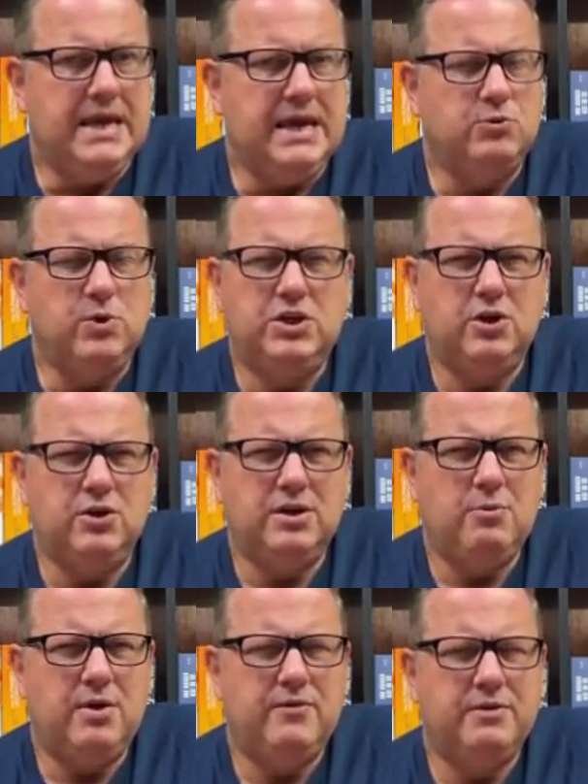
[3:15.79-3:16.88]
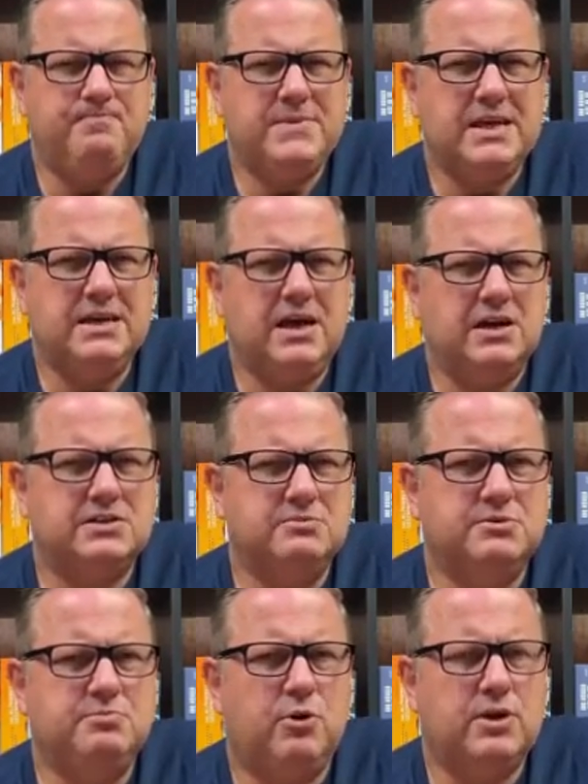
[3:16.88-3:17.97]
In return, however, a
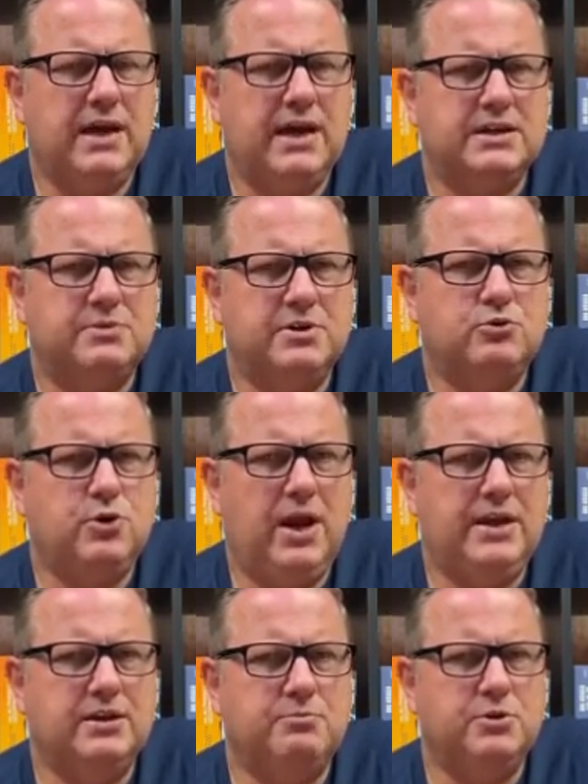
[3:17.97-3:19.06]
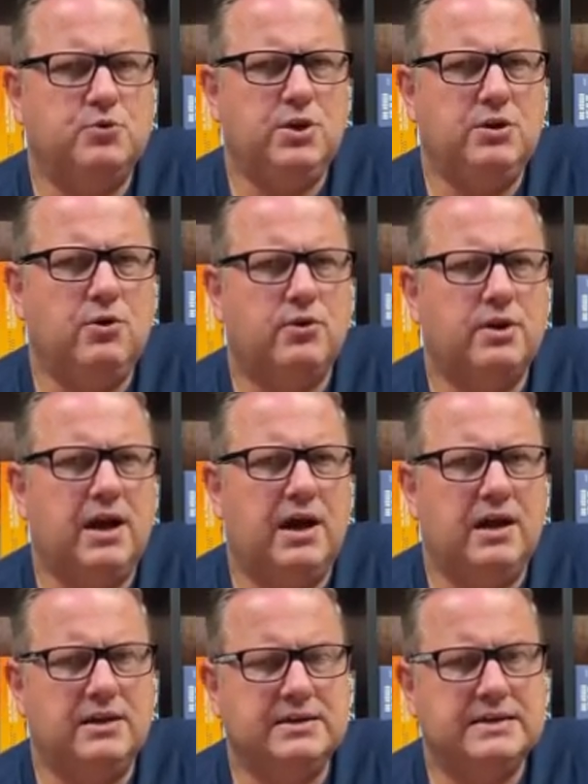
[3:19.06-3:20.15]
customs border has been created between Northern
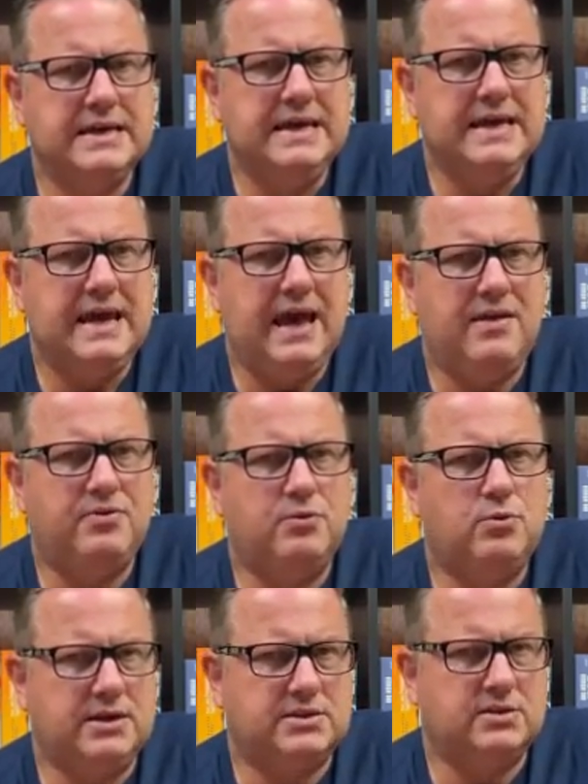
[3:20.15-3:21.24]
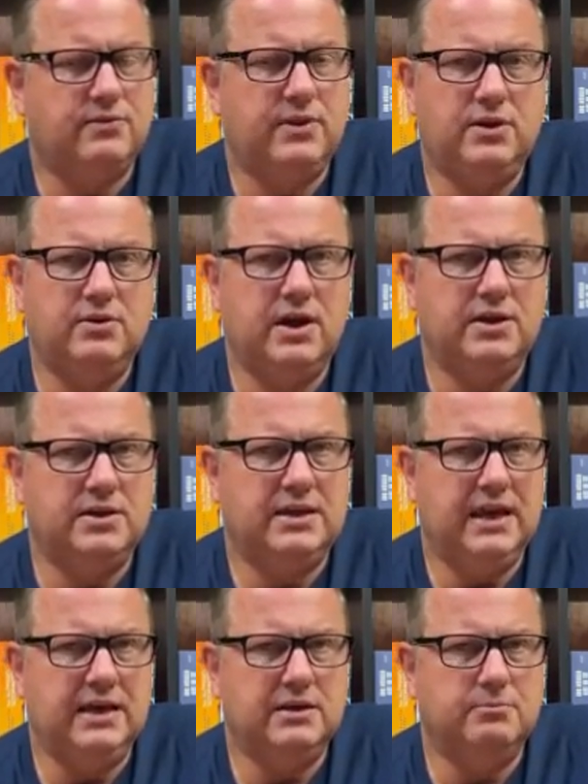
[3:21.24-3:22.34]
Ireland and the rest of the United
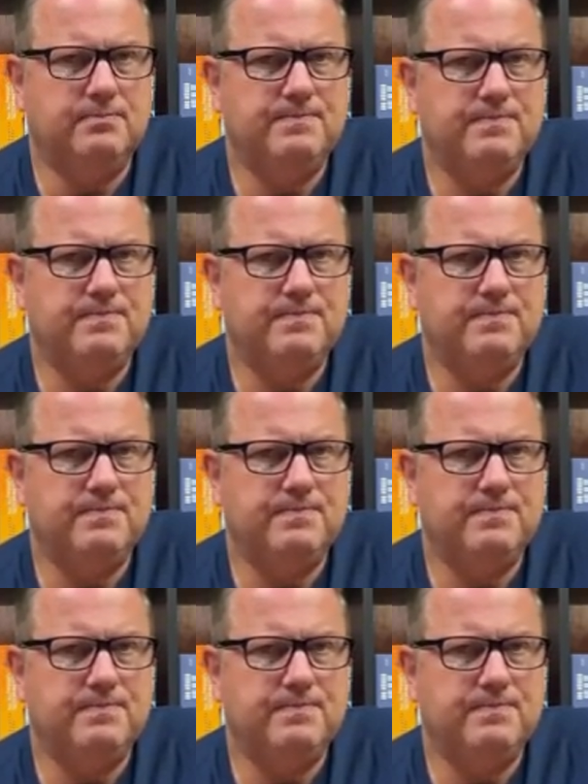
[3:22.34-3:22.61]
Kingdom.